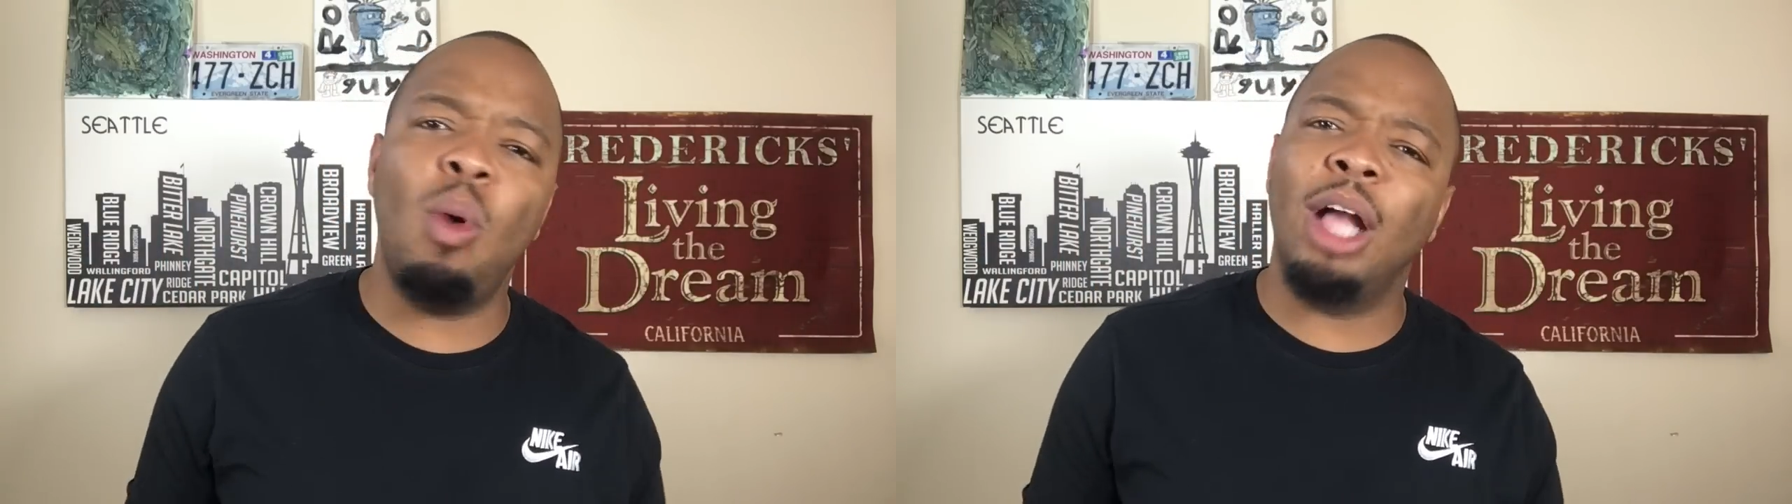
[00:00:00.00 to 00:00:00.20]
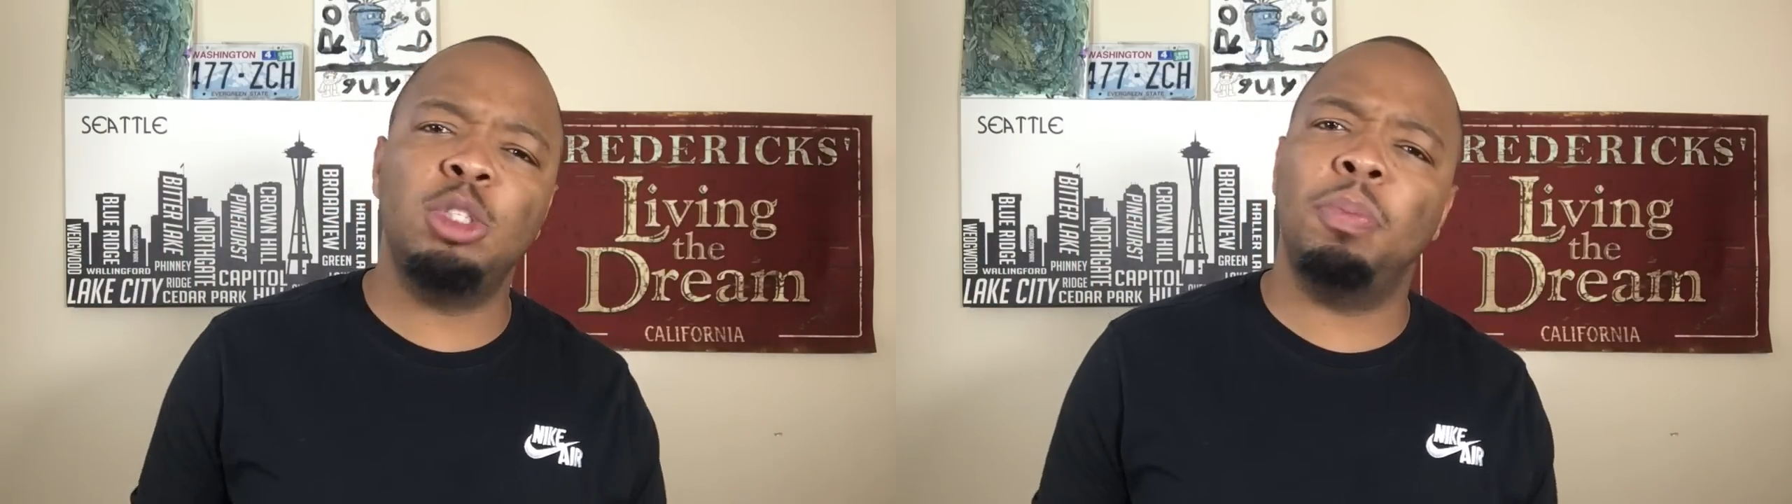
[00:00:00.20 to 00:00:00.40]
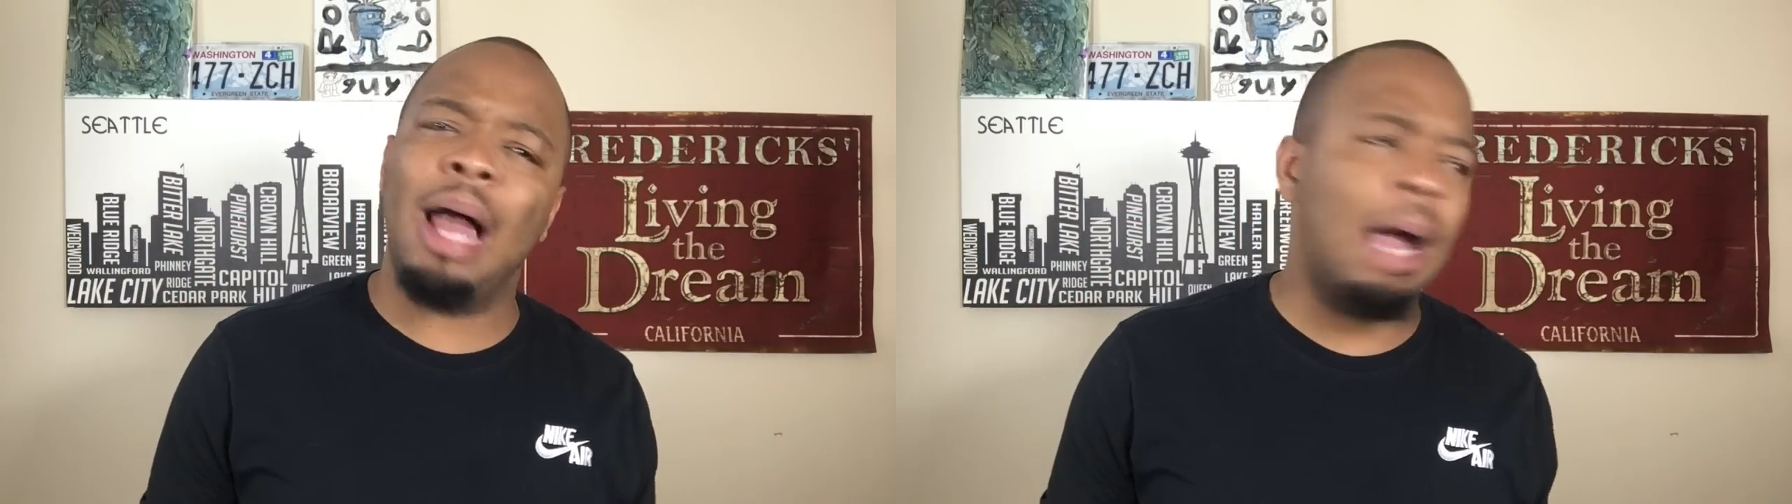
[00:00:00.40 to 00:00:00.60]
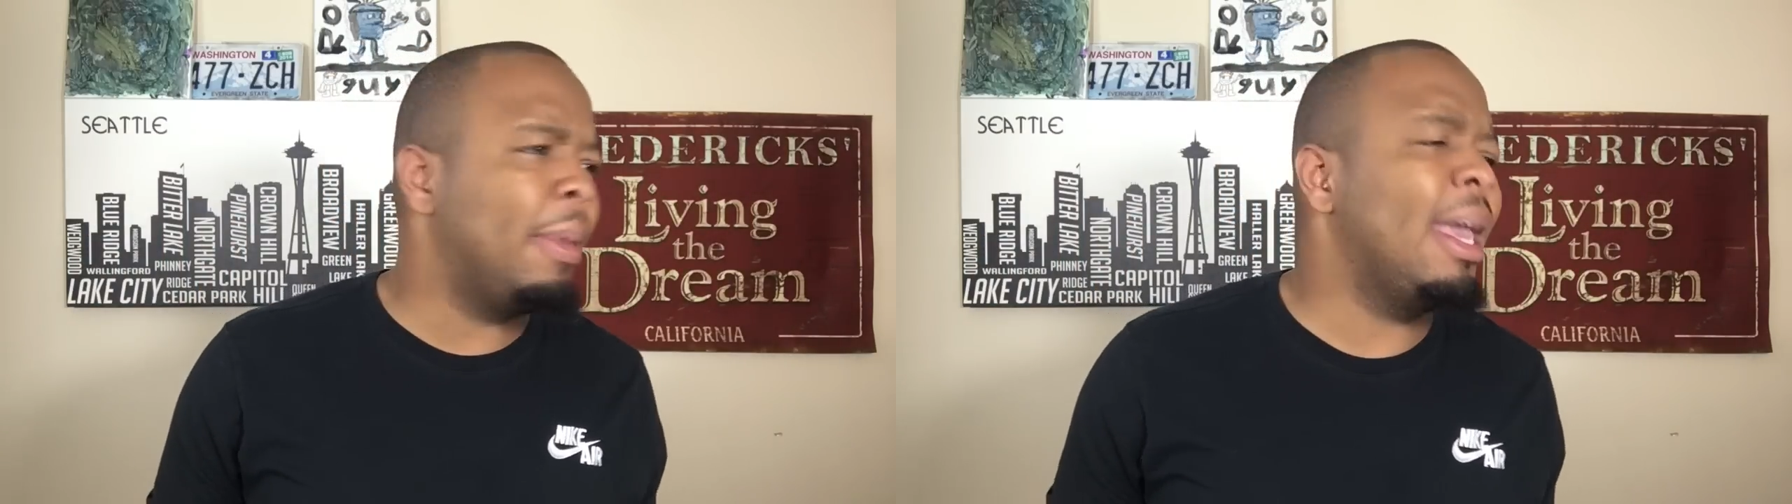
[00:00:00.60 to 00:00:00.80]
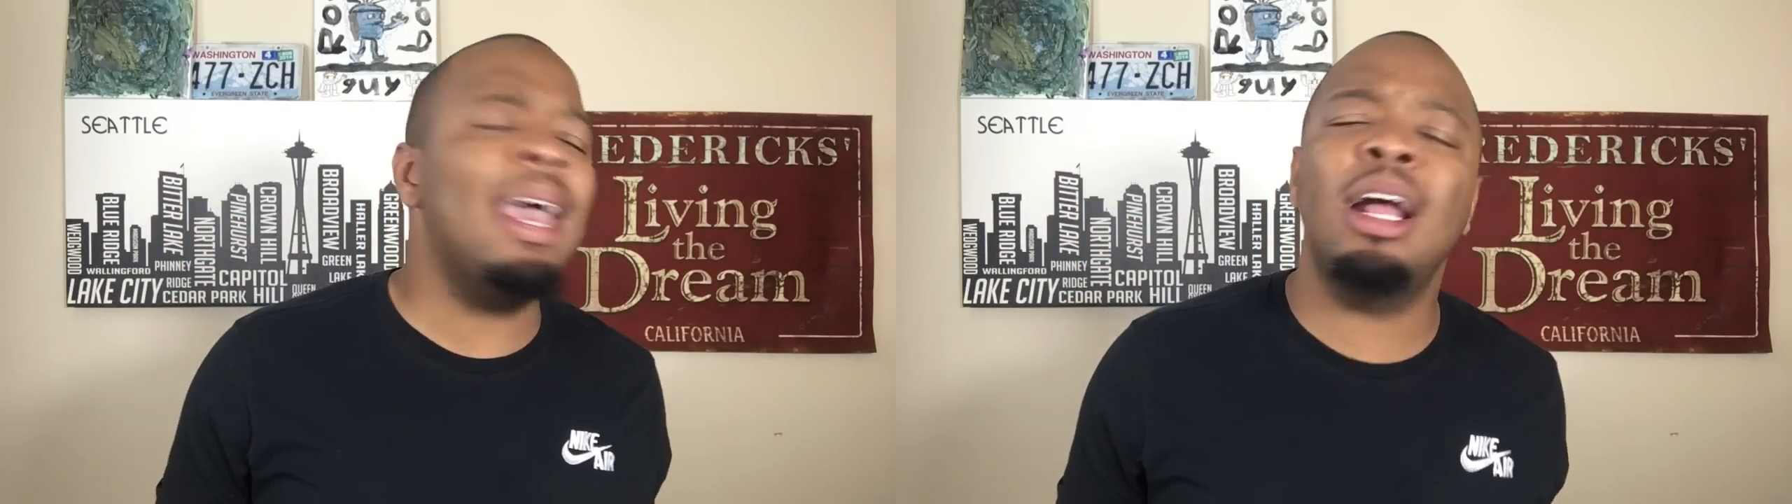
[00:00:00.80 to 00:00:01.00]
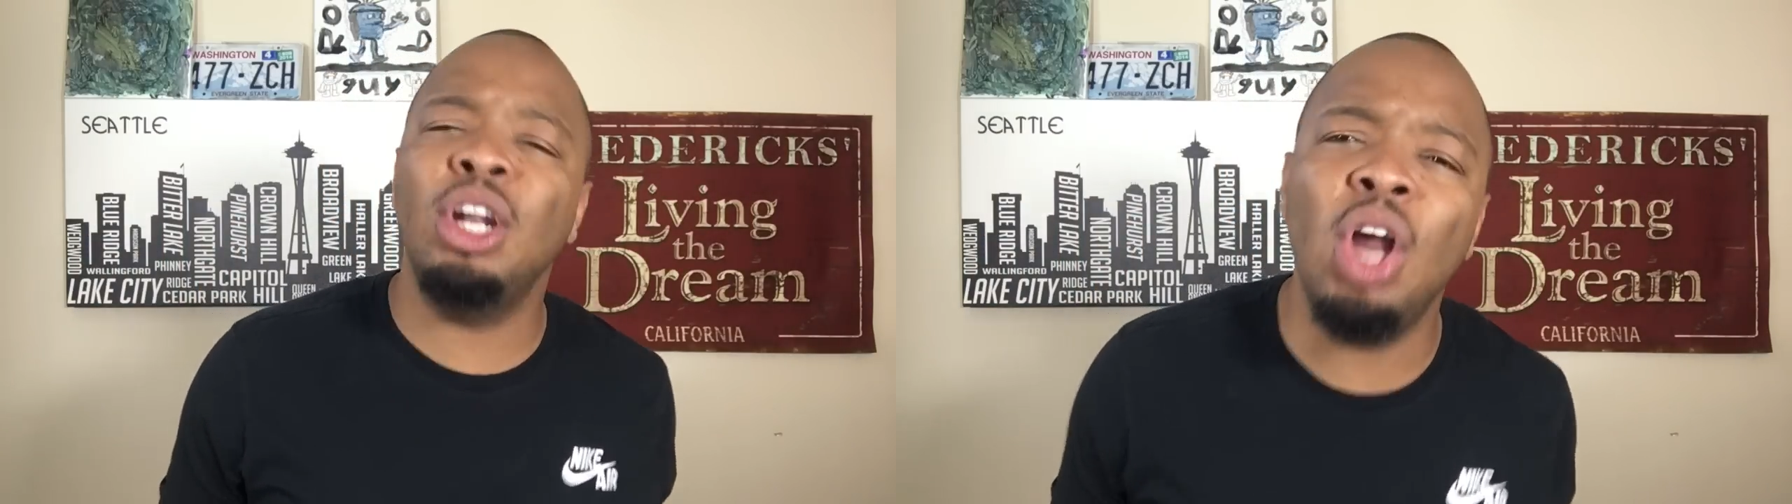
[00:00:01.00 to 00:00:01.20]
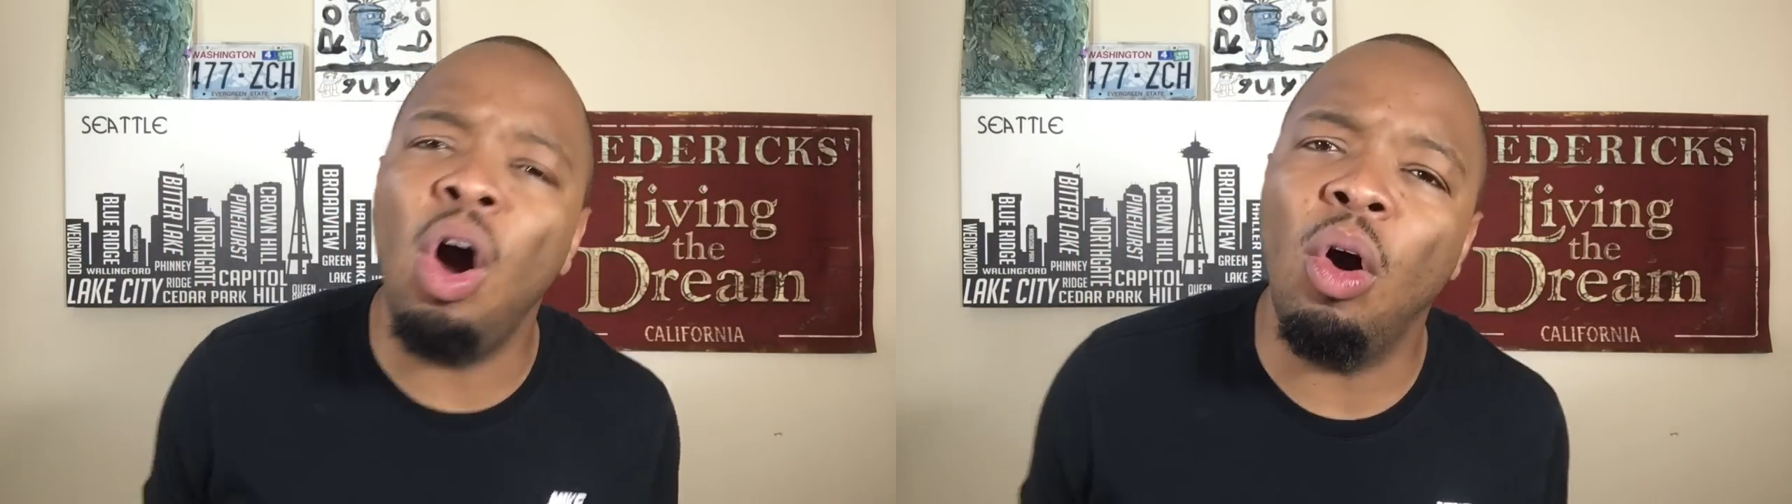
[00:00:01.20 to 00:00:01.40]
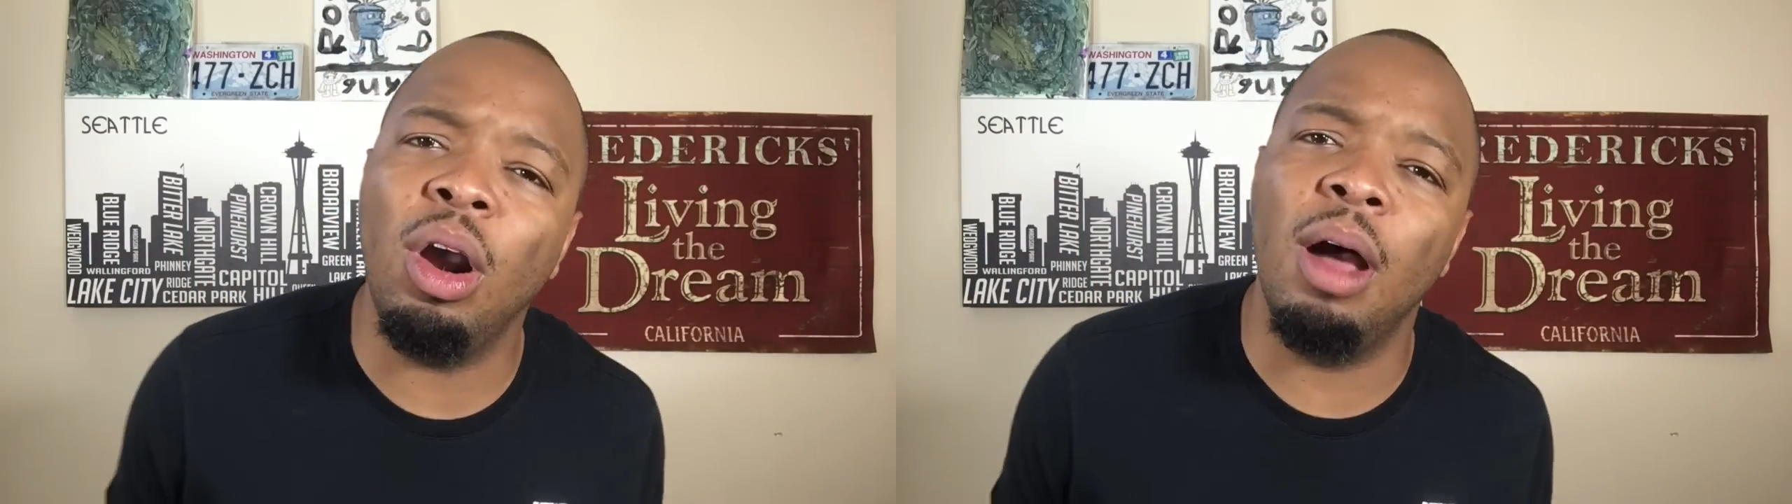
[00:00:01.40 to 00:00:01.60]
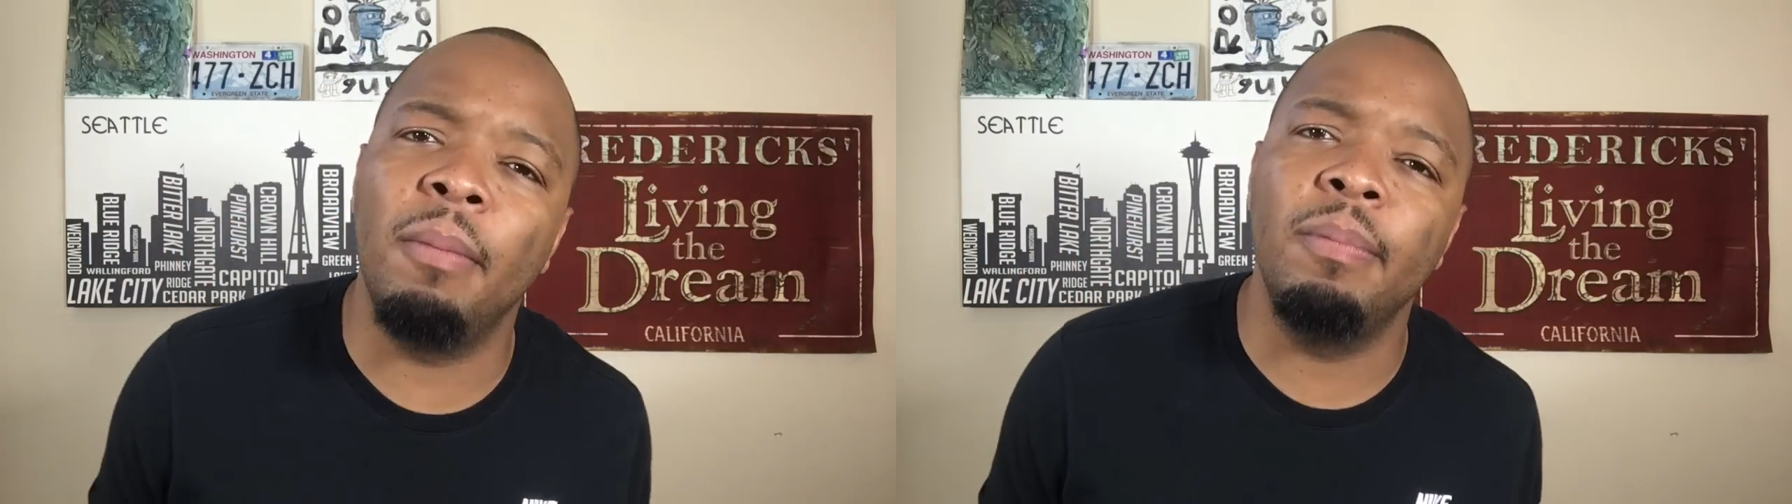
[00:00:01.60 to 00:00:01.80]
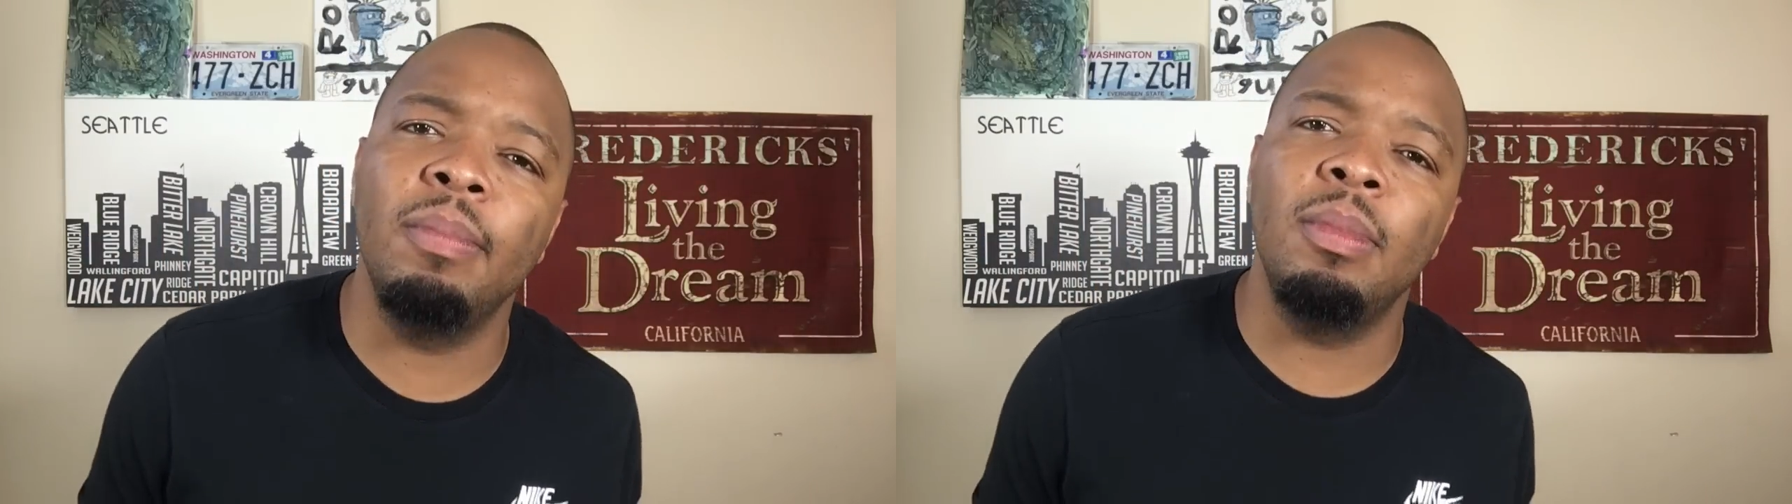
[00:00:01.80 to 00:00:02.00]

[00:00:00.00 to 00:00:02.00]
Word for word: why'd you block me? Ignore them.